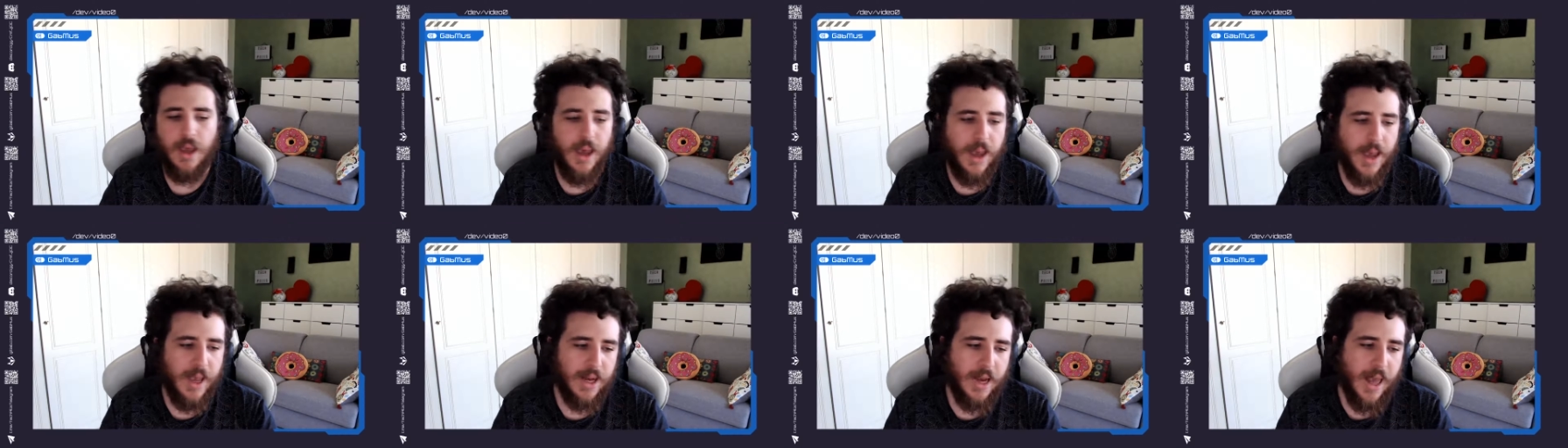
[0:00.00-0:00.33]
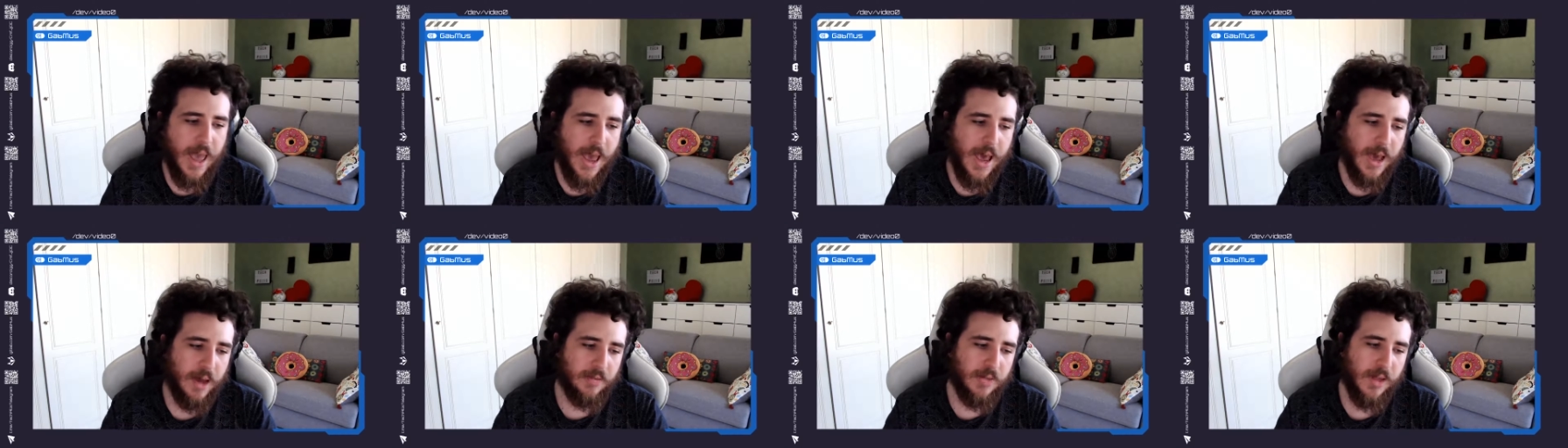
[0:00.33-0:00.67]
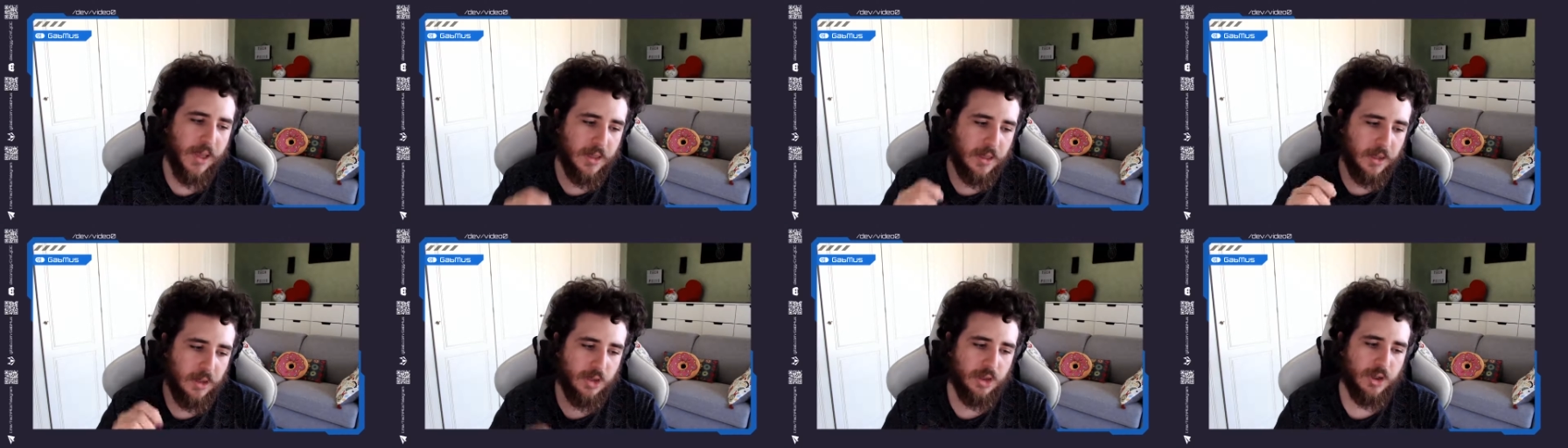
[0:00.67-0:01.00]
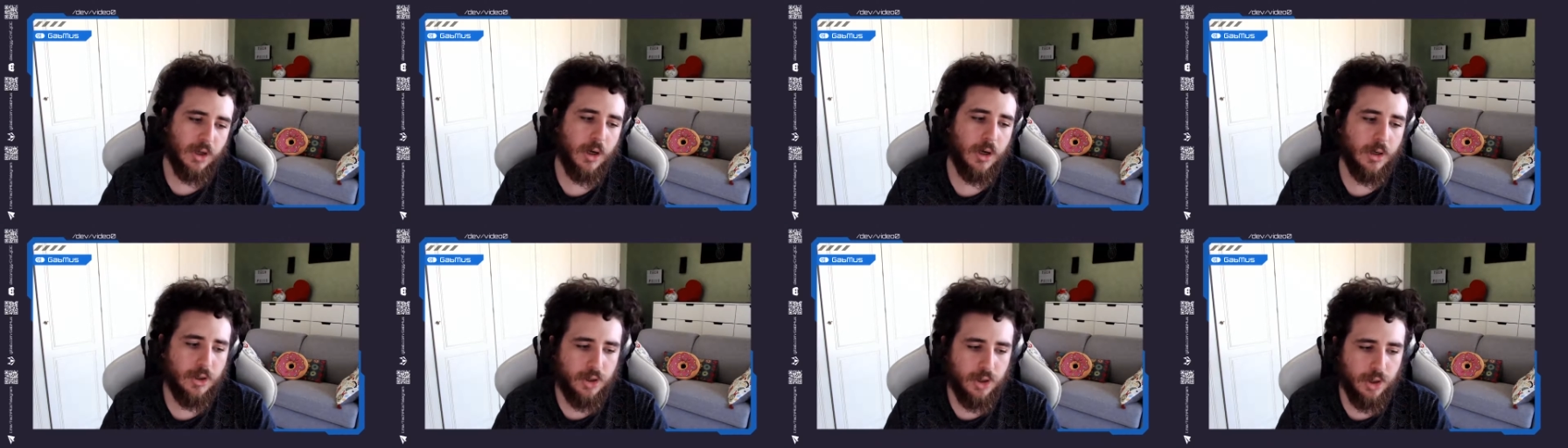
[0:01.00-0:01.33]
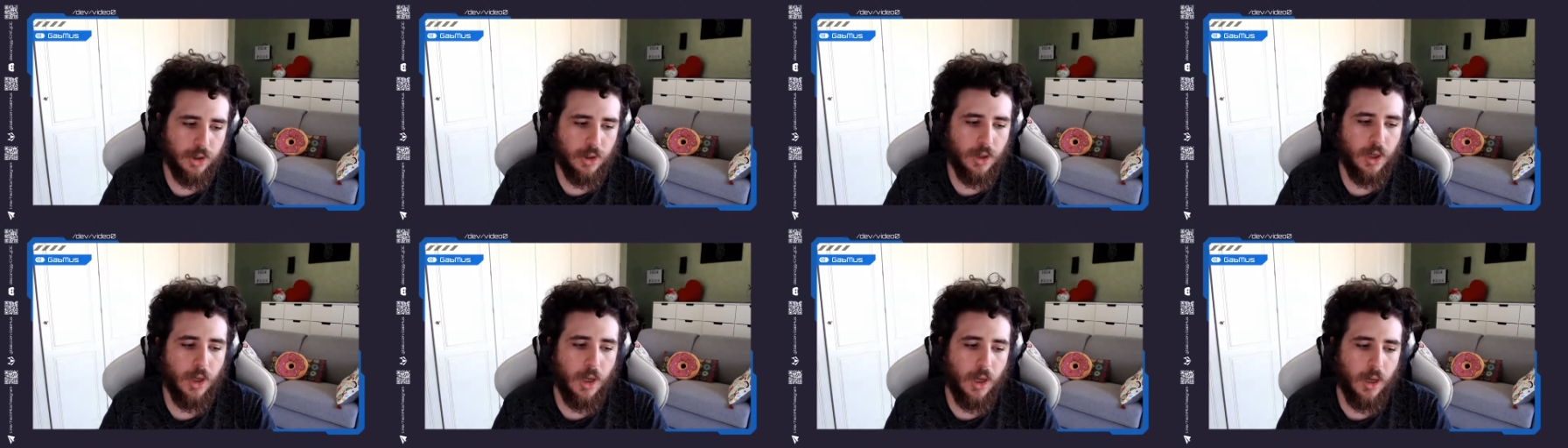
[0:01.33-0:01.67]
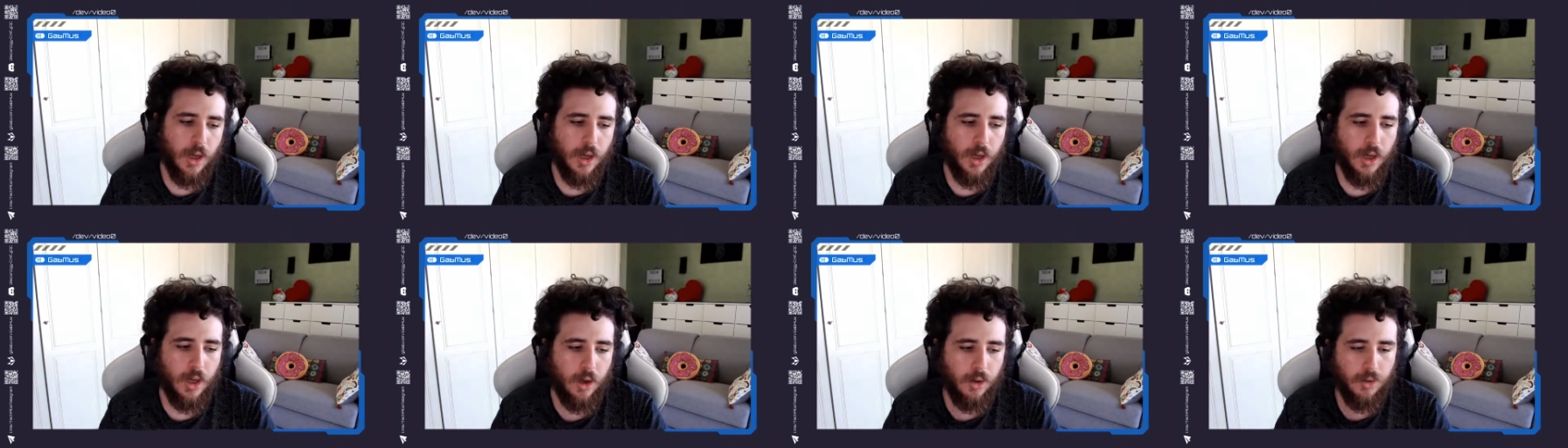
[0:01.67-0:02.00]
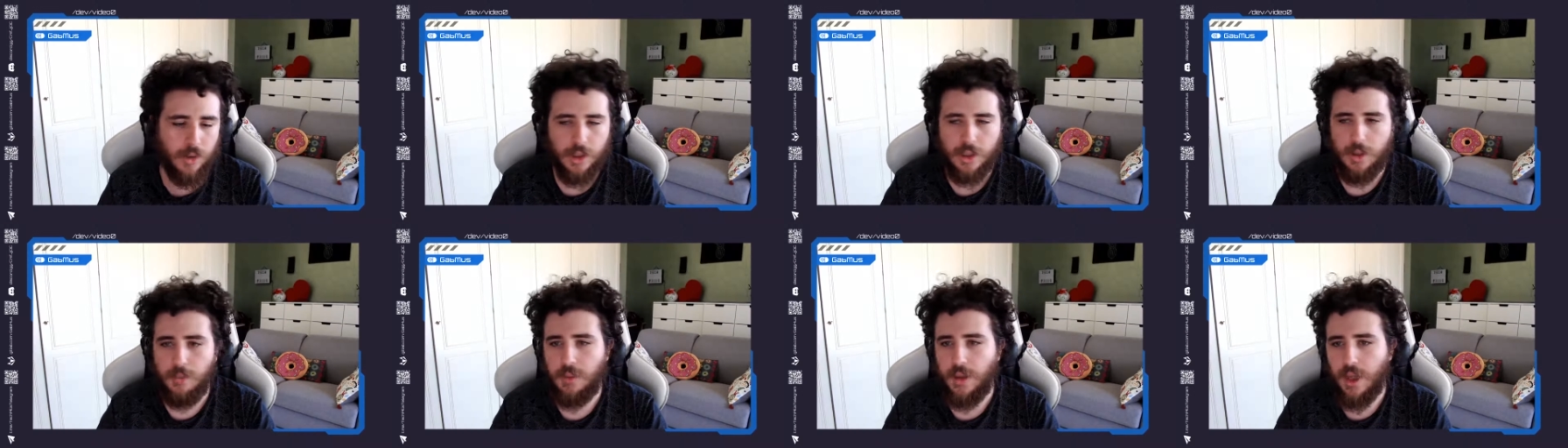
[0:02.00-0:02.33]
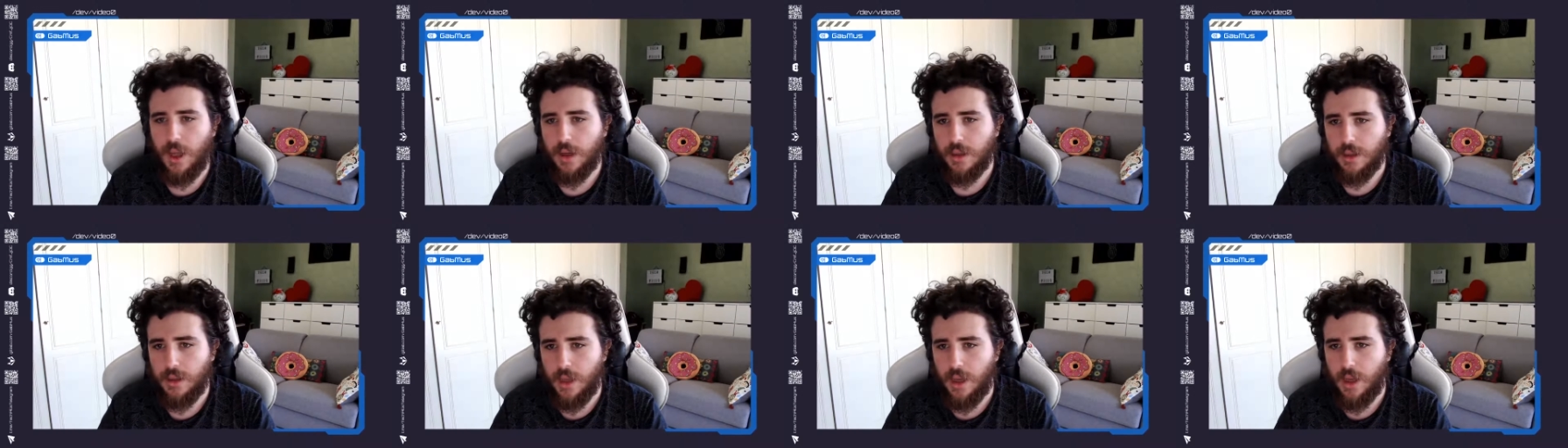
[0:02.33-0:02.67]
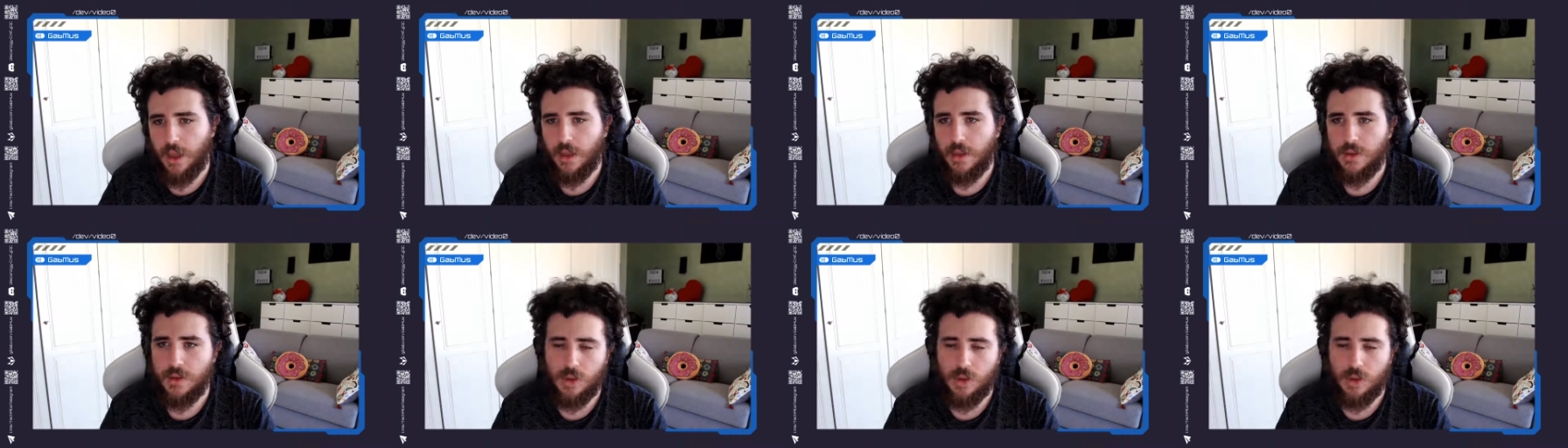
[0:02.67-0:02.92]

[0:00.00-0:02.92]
and have like the charger already plugged in.